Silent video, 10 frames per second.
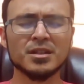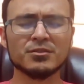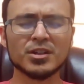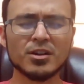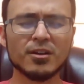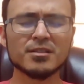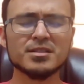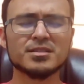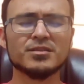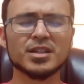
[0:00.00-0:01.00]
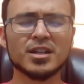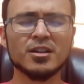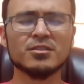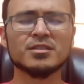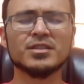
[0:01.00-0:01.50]
regardless of the
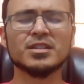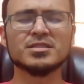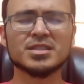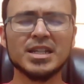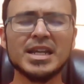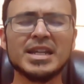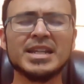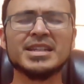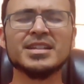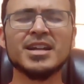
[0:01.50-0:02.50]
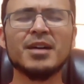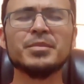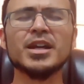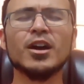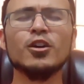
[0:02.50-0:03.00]
color of their skin, and to not
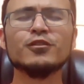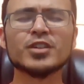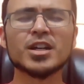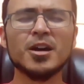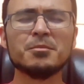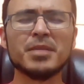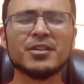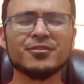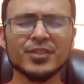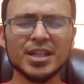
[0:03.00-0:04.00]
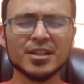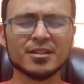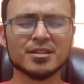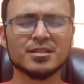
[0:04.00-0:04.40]
be overcome by fear,